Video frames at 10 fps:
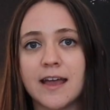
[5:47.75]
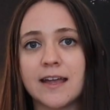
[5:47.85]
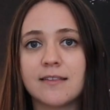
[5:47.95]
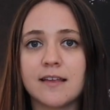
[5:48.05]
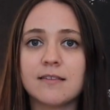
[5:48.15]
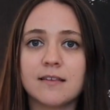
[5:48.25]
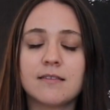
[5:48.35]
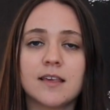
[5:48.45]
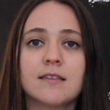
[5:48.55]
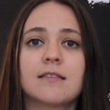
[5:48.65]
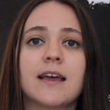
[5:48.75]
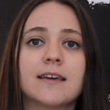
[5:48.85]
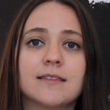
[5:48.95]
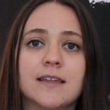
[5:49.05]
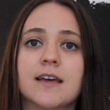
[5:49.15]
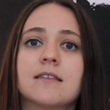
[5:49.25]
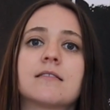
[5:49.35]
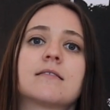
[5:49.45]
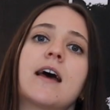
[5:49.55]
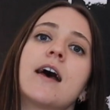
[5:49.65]
It's instances like this
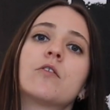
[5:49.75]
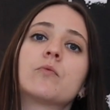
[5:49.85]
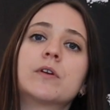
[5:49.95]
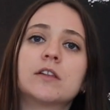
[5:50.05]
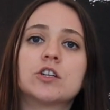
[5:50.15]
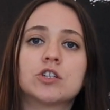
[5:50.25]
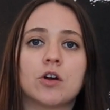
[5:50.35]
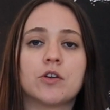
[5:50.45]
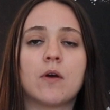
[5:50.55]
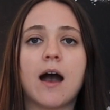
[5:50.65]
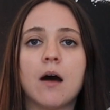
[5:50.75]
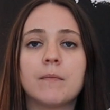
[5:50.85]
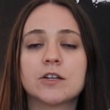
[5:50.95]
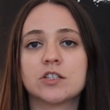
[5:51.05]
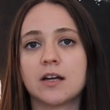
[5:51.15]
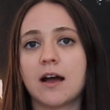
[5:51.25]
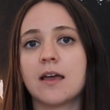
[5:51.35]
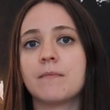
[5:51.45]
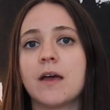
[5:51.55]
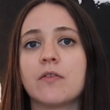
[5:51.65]
that really show you how much
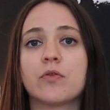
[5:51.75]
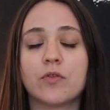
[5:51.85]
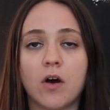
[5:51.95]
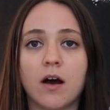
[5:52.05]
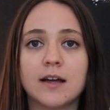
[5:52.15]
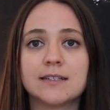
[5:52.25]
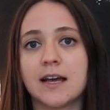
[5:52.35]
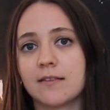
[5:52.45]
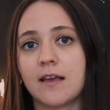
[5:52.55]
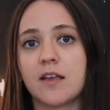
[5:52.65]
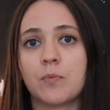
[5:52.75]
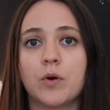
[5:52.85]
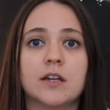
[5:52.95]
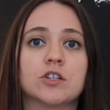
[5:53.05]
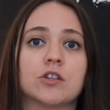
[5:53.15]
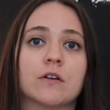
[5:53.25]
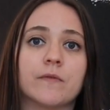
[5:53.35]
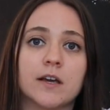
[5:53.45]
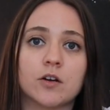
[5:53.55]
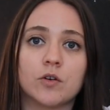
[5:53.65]
time and thought Tesla has put into their
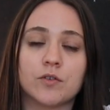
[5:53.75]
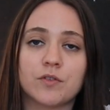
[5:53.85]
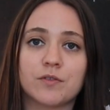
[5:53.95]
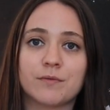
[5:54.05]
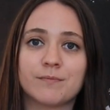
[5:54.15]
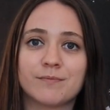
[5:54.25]
vehicles.